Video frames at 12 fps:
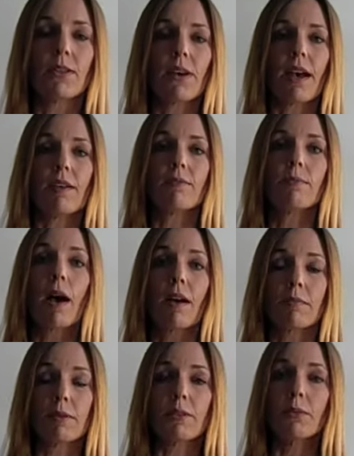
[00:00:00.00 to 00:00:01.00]
to have
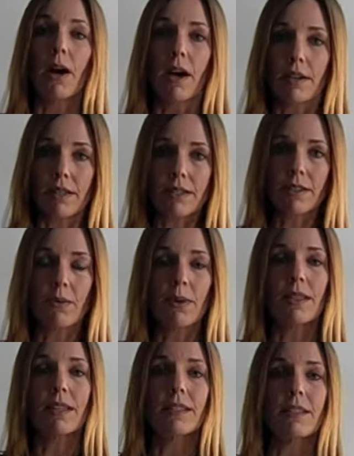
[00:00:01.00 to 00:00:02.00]
potable water when
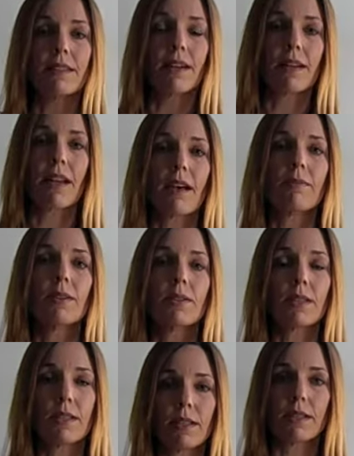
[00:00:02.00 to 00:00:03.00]
they did not have those
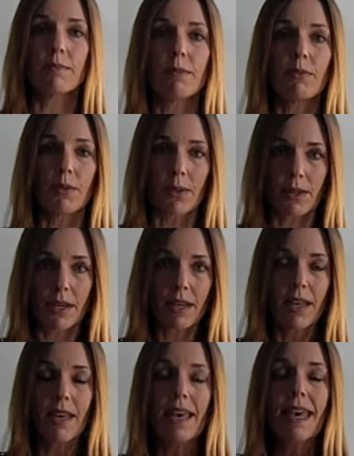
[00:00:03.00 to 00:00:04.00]
things before.
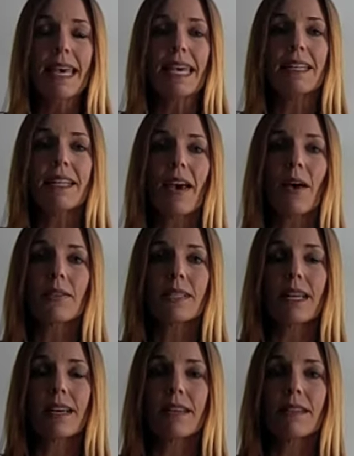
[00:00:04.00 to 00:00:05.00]
In health
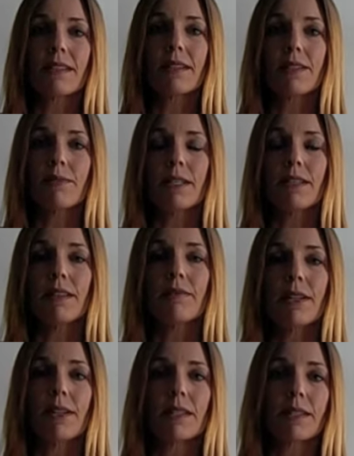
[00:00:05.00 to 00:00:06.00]
sciences, we see
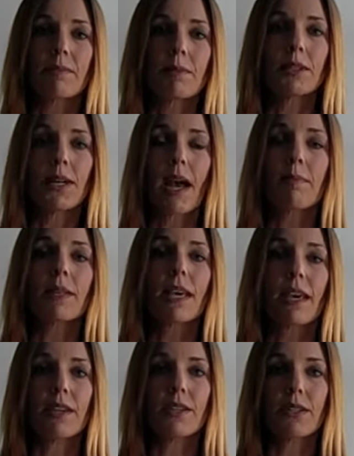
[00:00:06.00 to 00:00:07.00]
very similar
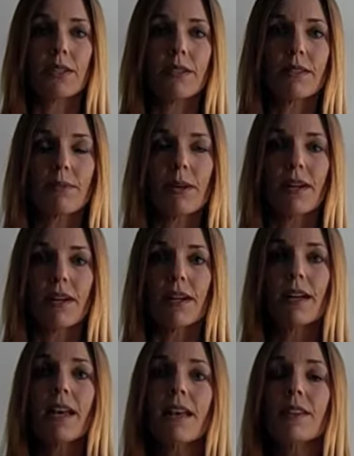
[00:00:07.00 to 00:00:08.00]
applications
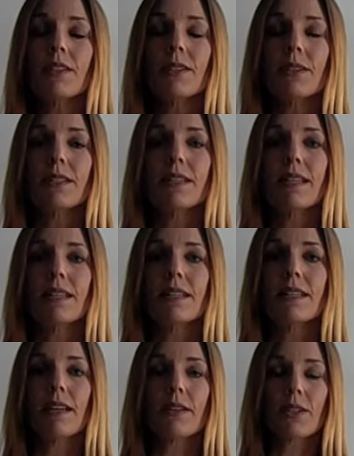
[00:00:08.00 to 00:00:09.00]
where students in
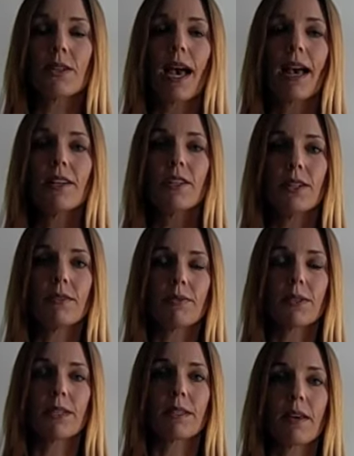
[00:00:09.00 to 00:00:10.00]
dental hygiene,
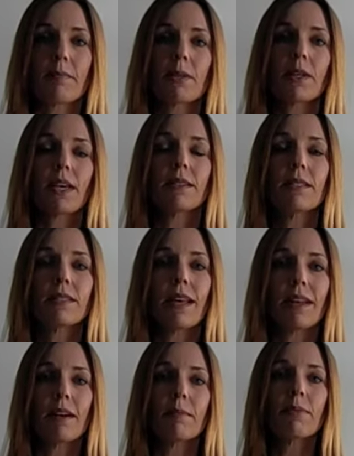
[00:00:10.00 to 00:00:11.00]
for example, can set
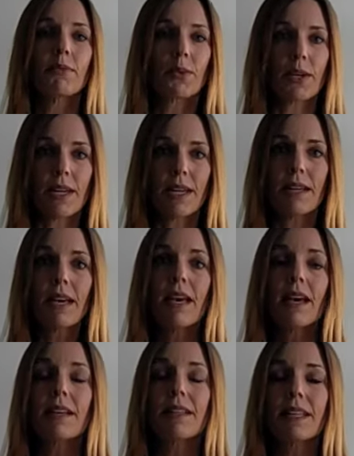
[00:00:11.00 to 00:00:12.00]
up free
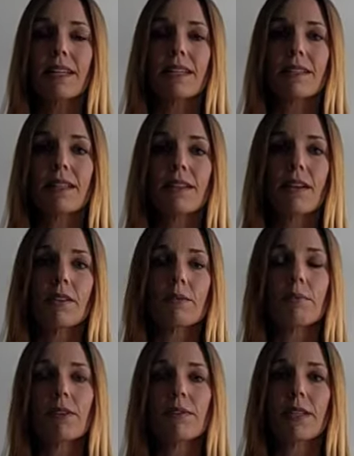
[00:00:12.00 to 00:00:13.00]
clinics in
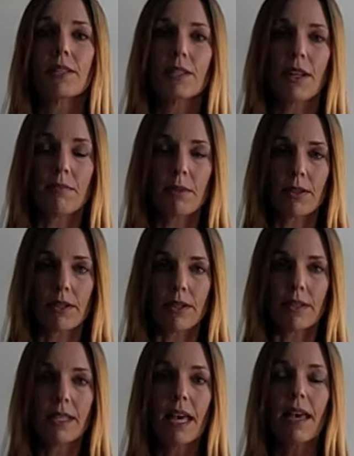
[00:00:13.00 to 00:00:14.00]
underprivileged
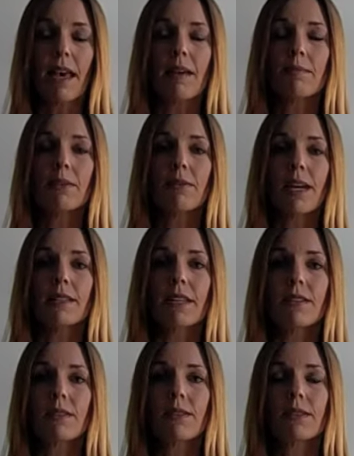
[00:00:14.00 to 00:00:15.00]
neighborhoods and provide
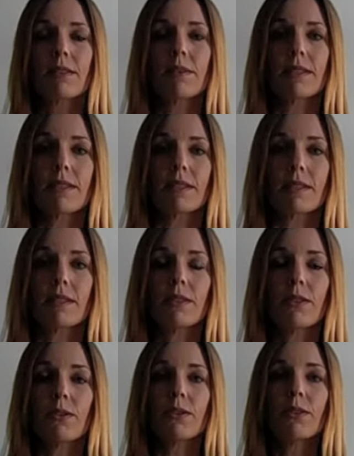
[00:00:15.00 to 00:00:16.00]
dental services
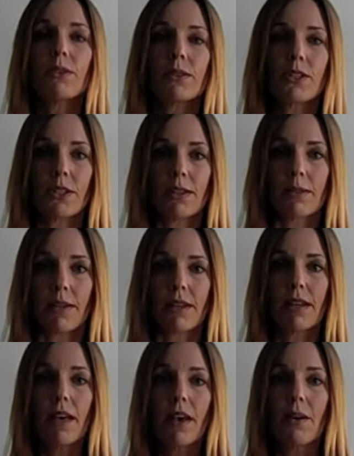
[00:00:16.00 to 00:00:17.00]
to school children
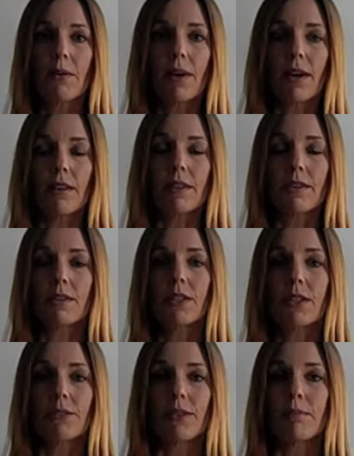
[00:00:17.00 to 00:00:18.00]
where those
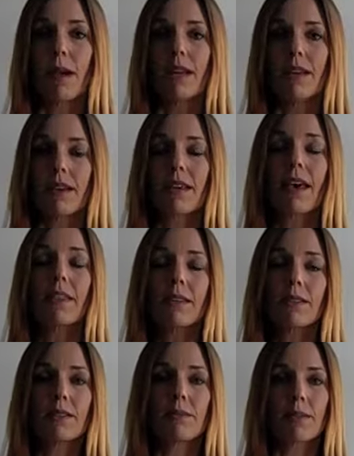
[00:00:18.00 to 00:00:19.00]
children might not get the
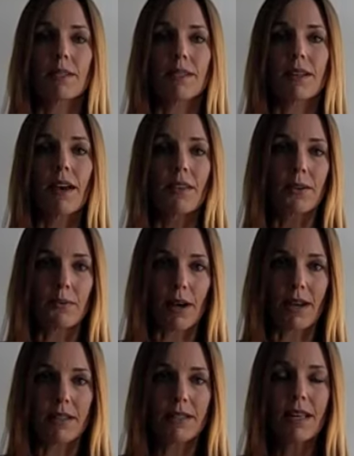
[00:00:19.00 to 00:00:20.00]
services
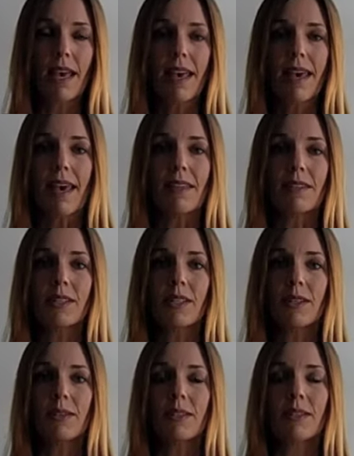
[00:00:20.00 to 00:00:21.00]
otherwise. And the
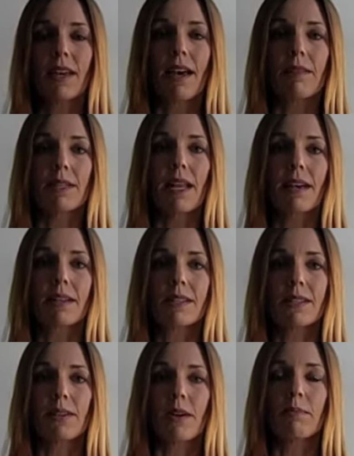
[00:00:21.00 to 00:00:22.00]
students have an
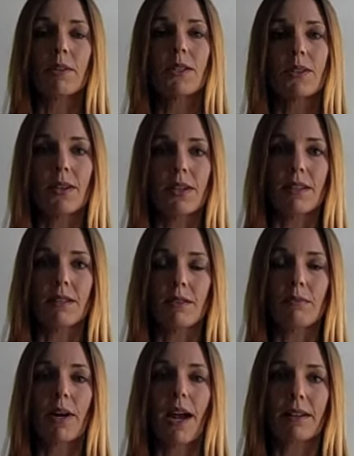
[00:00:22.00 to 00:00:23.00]
excellent opportunity to
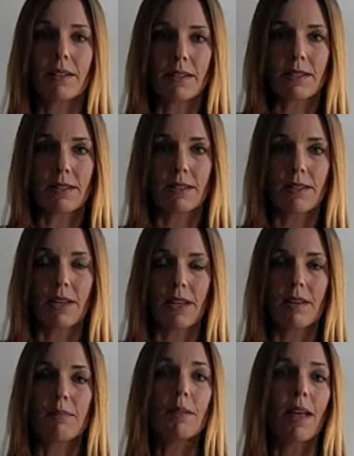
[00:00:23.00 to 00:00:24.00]
practice their learning
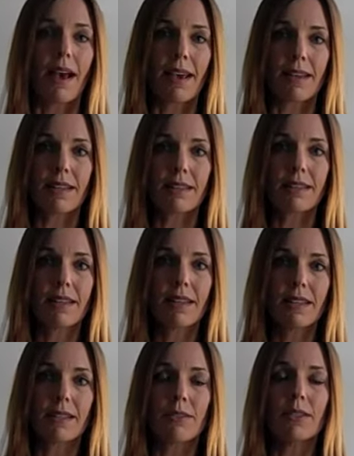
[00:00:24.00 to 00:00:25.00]
and apply it.
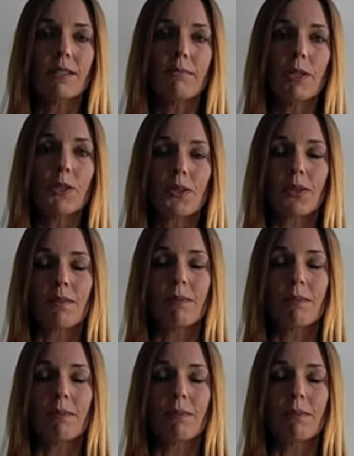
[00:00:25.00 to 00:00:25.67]
So it's mutually